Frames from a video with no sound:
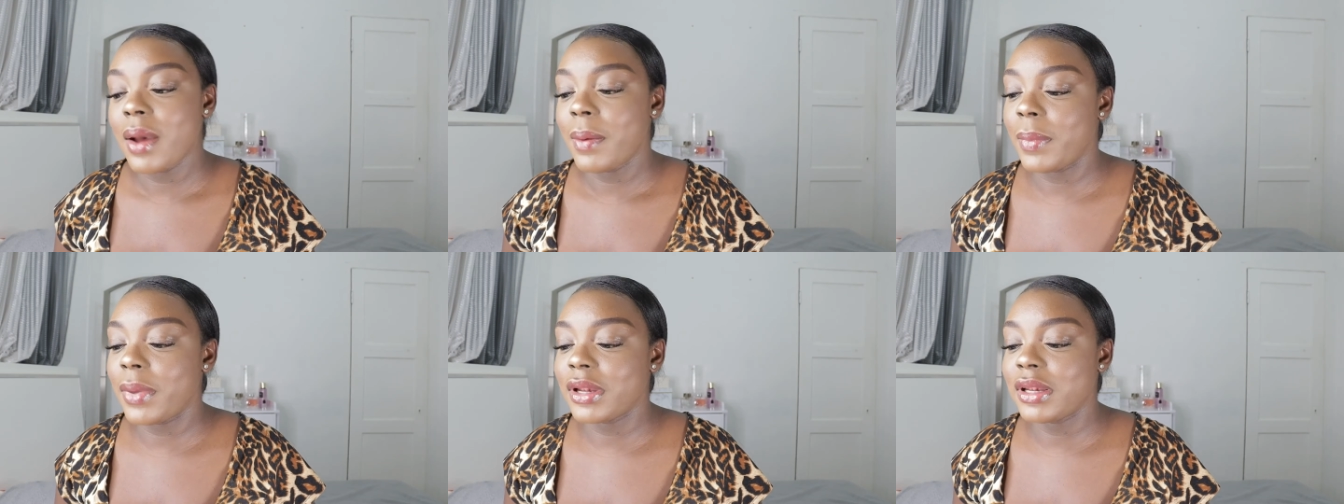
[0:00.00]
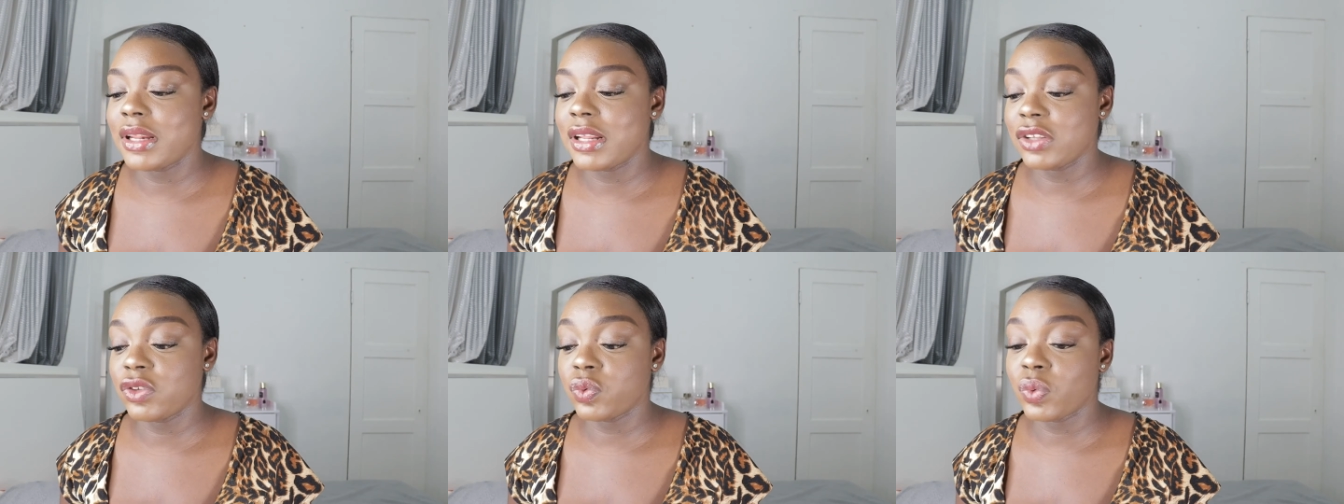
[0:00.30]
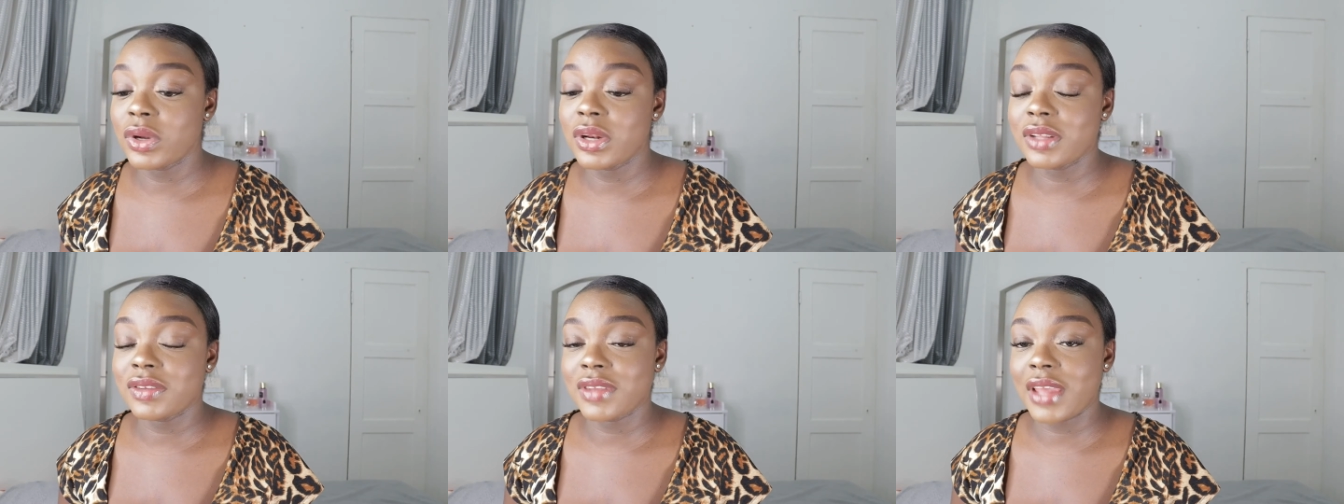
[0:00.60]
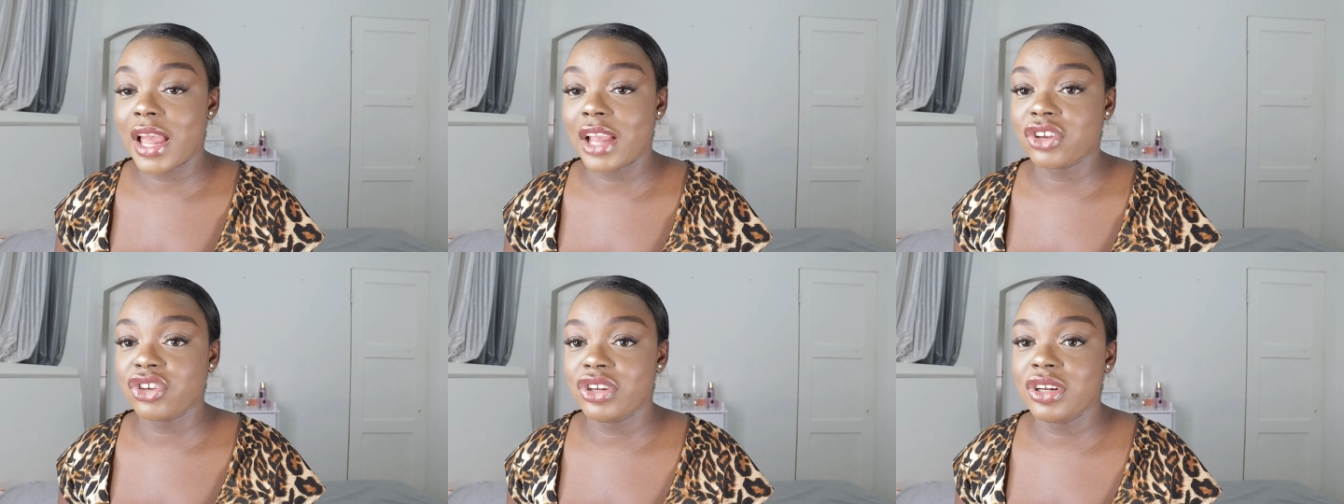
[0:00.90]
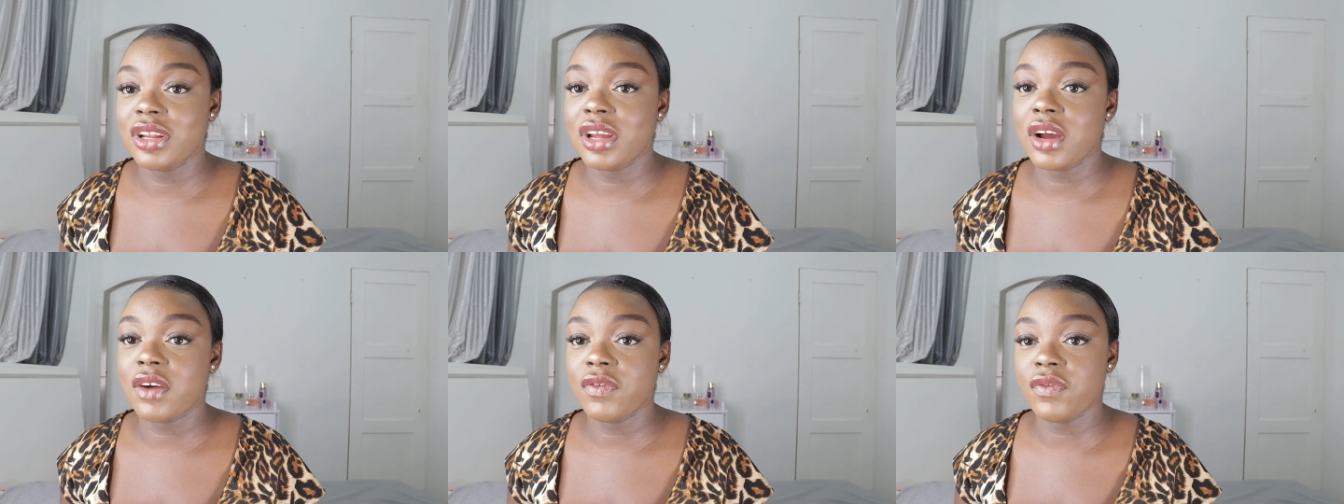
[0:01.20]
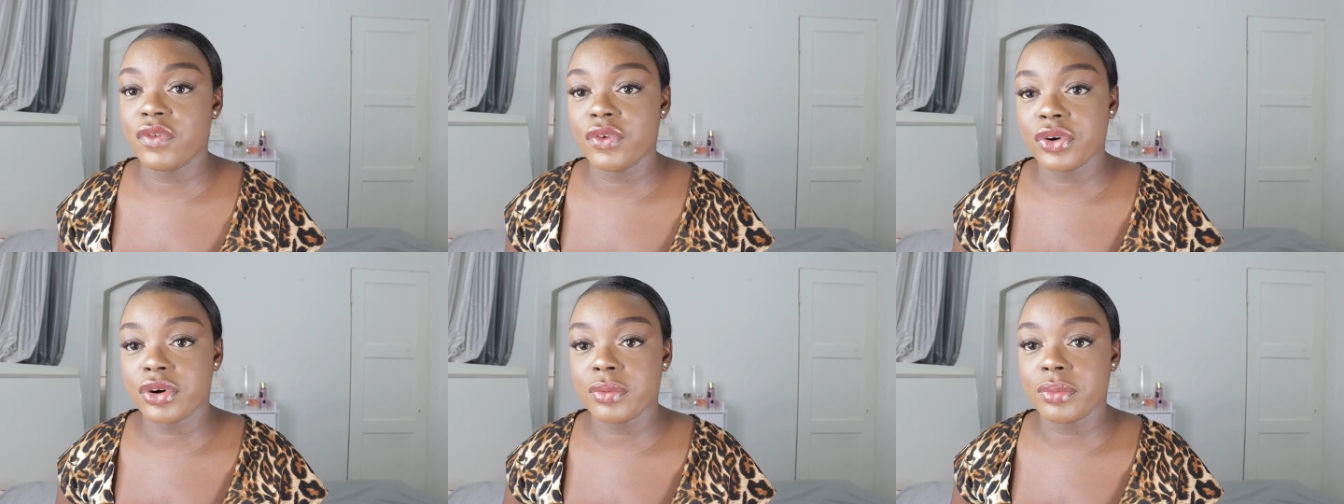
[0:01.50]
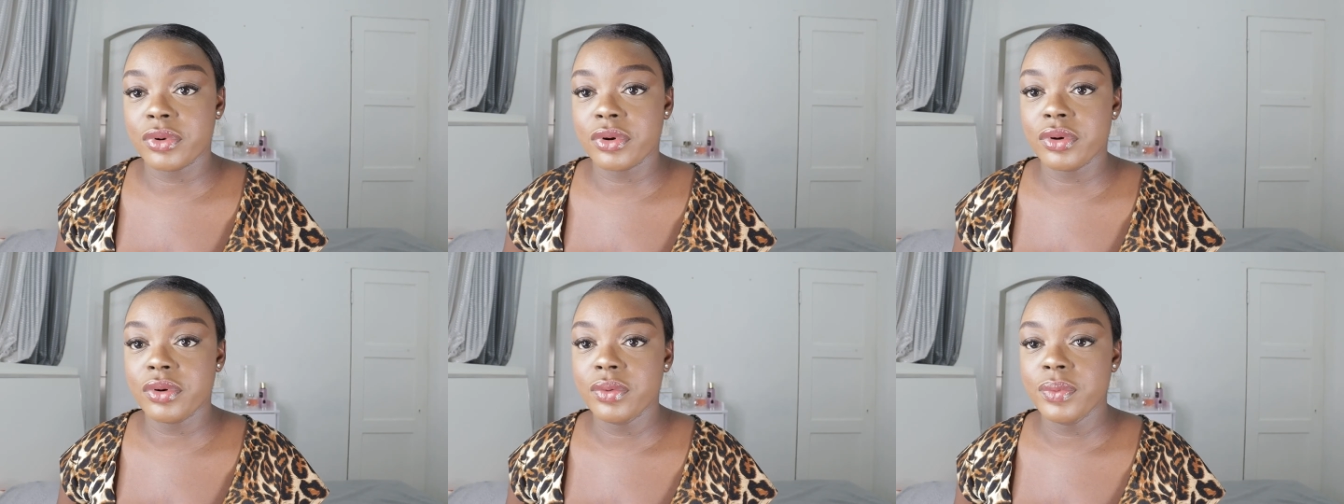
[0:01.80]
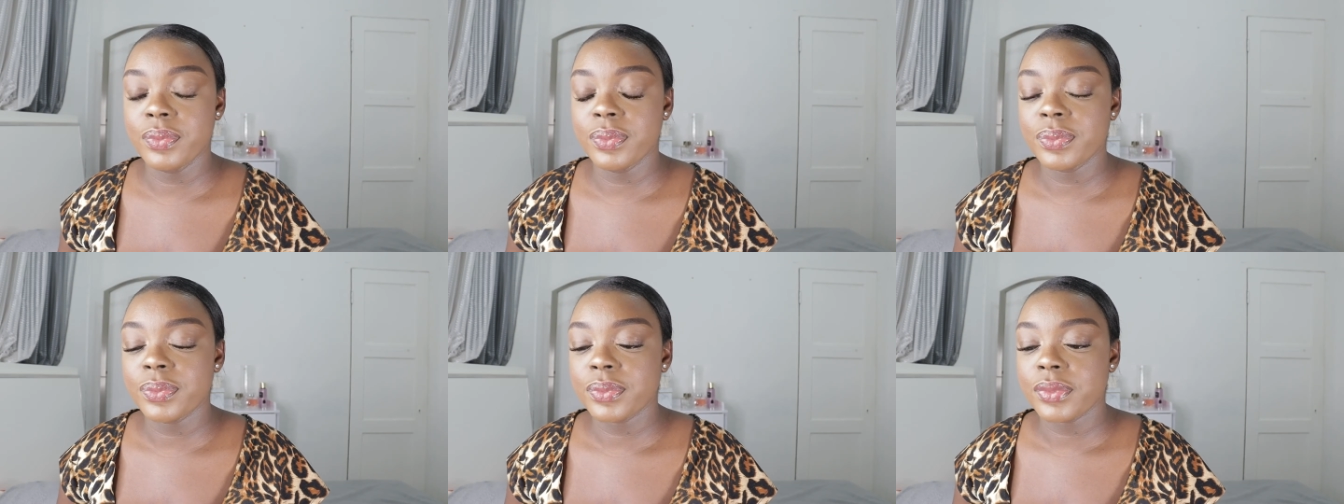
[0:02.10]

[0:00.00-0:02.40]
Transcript: but this one is actually affordable